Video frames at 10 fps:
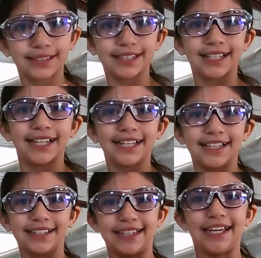There
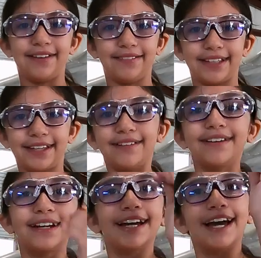you go.
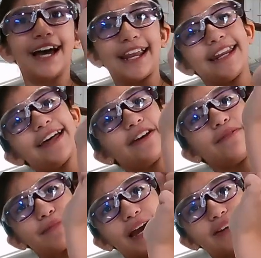Another
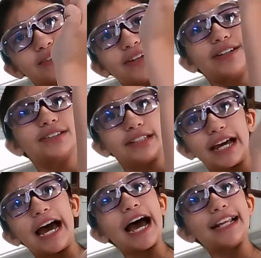manual to
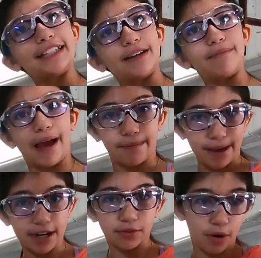add to my
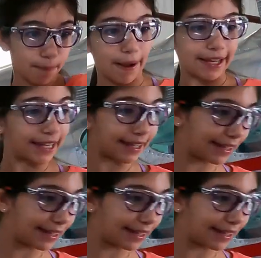manual bucket.